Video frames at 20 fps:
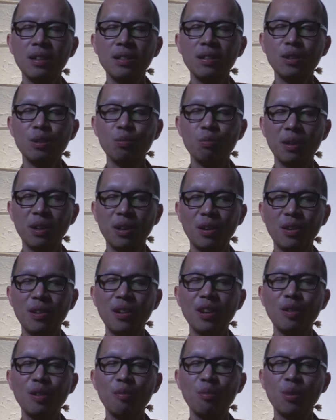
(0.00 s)
This
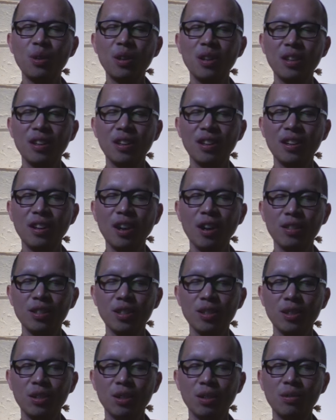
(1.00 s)
butter, you put it in a hot
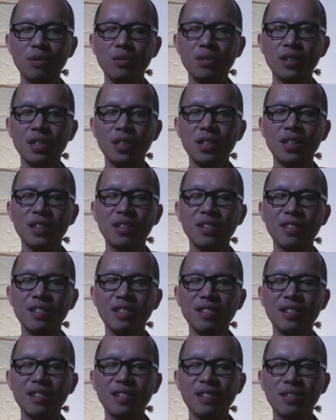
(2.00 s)
stove,
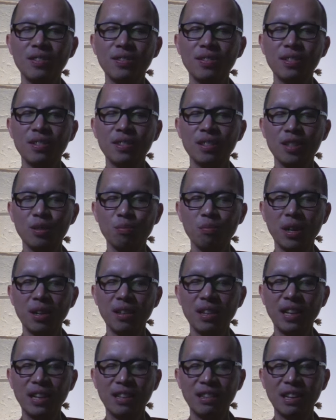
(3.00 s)
just
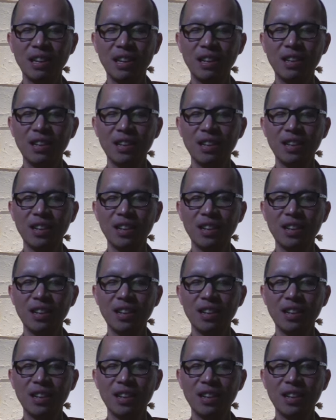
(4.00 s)
melt like that.